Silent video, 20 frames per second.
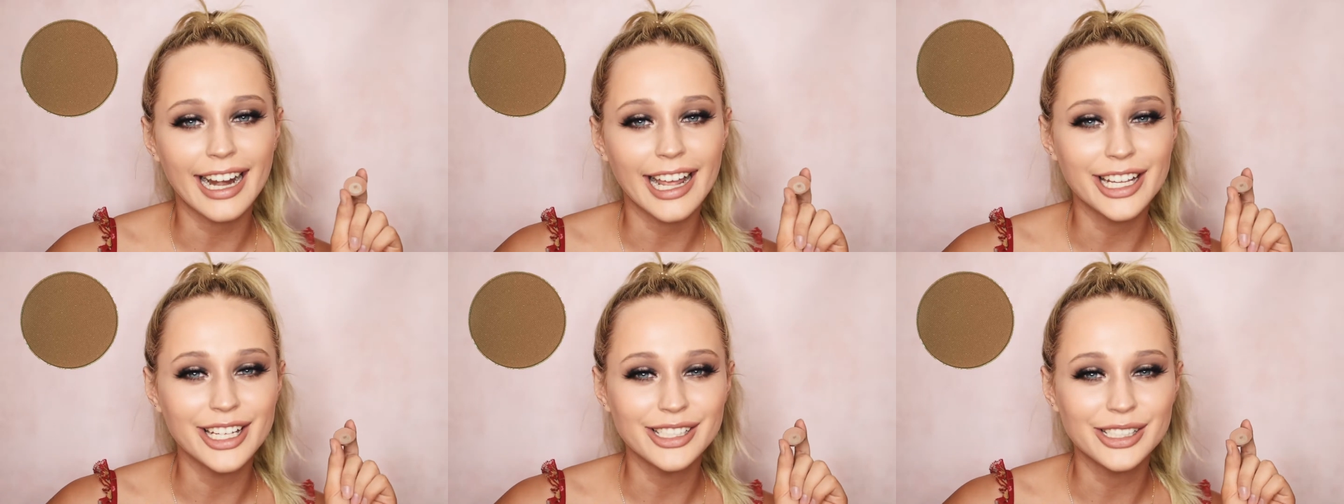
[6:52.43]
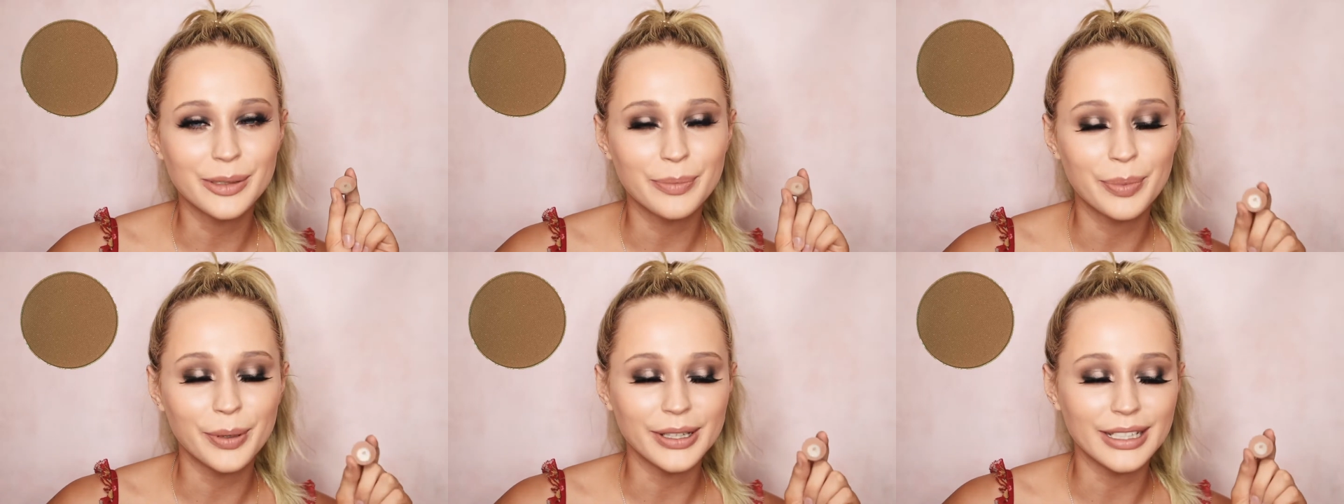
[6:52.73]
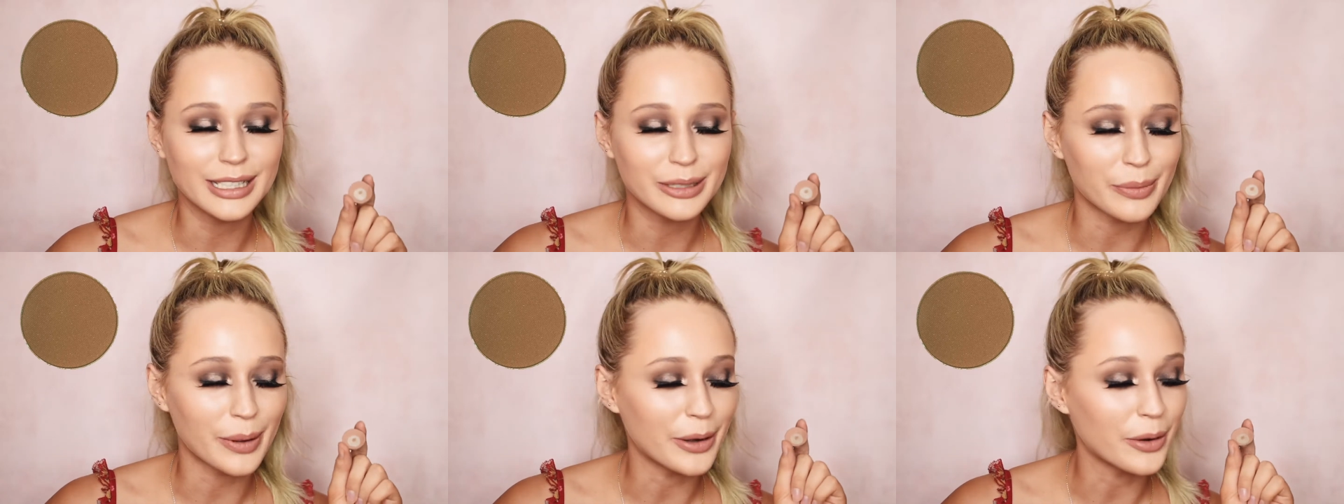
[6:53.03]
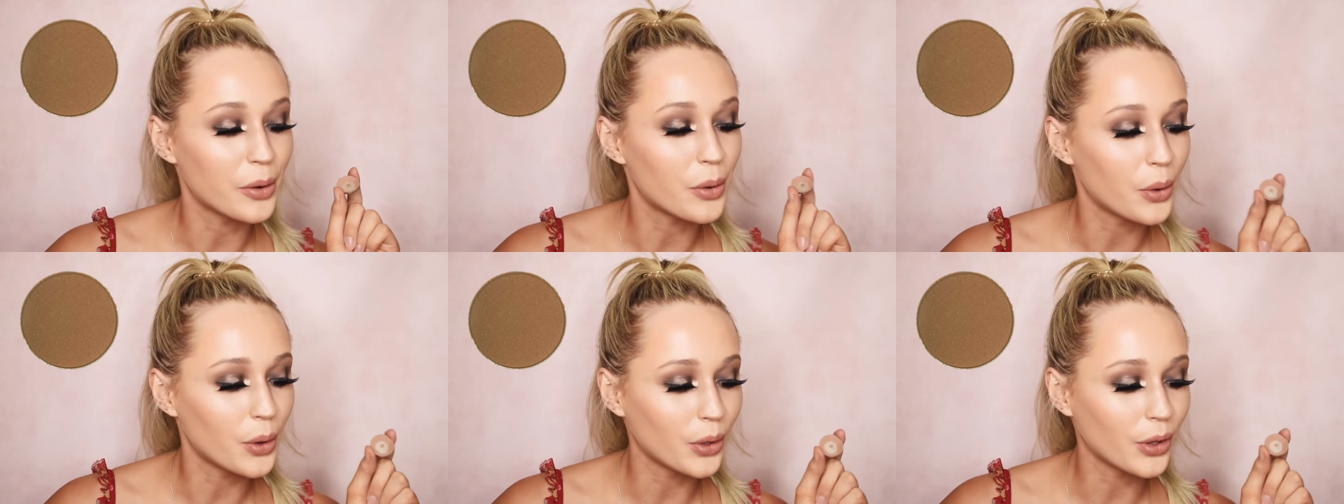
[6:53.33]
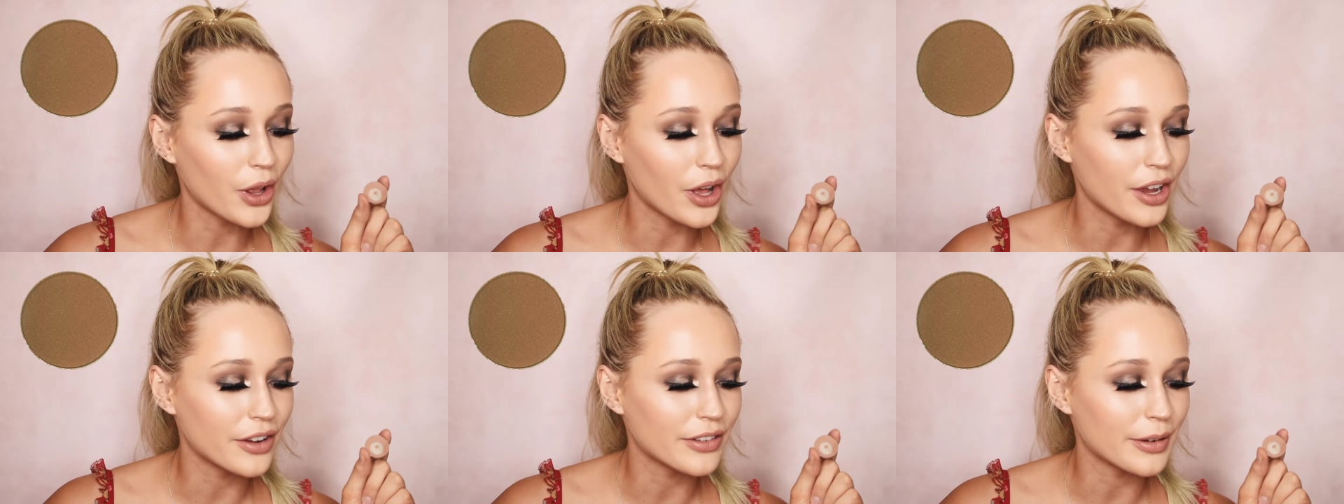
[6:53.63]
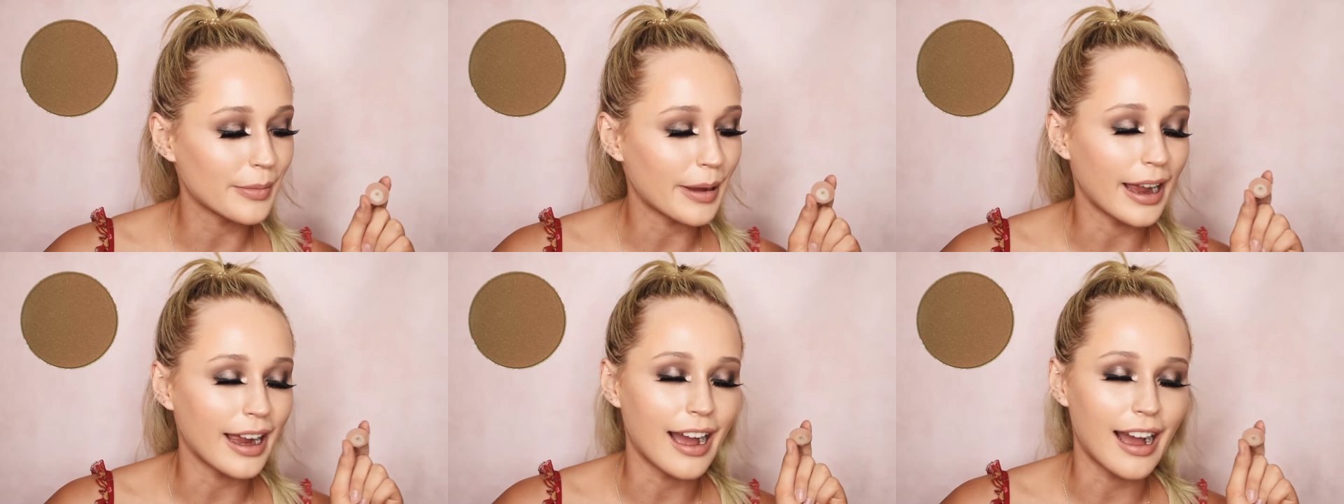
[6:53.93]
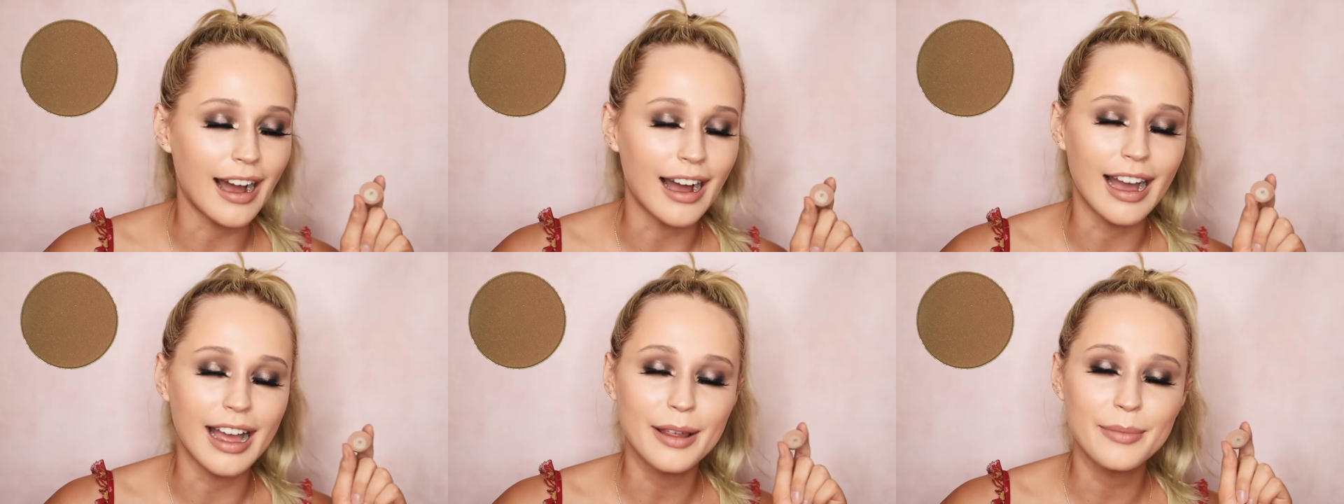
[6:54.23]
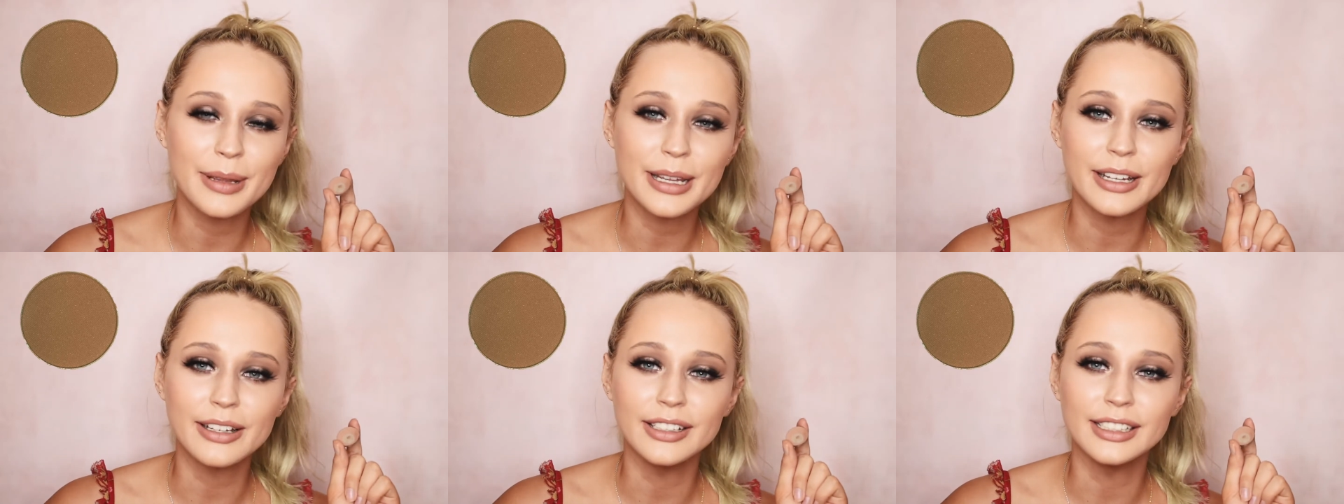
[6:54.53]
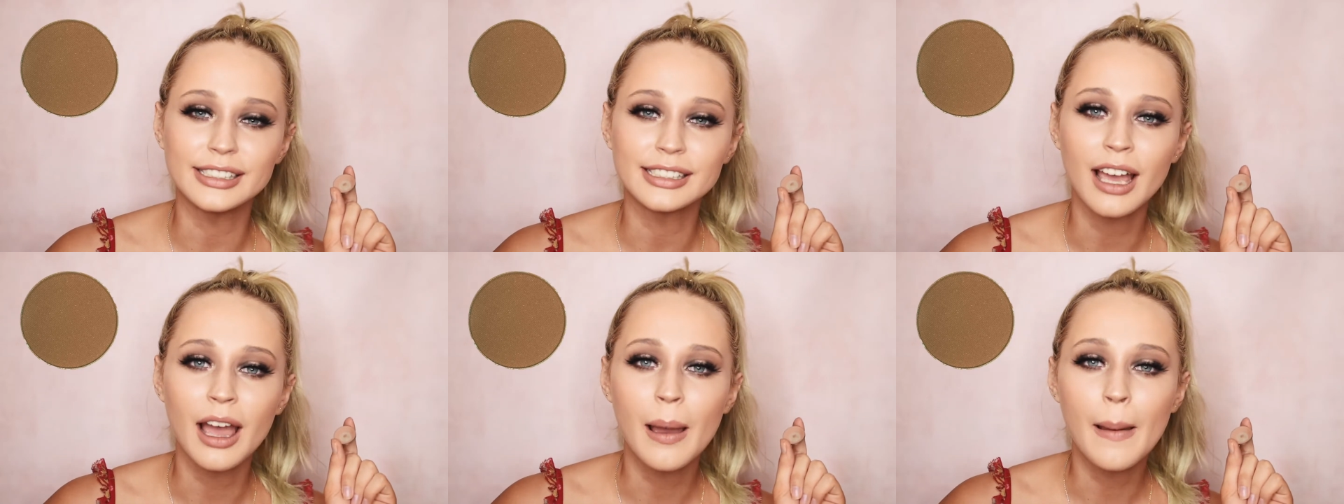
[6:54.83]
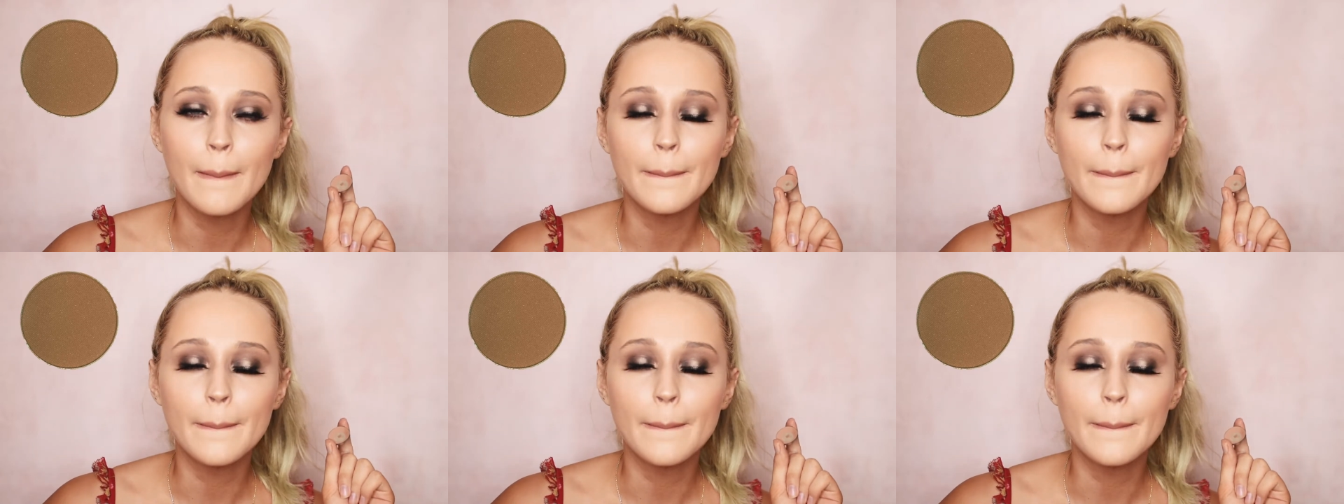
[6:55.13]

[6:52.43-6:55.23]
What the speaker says: I used to put this one all over my eye because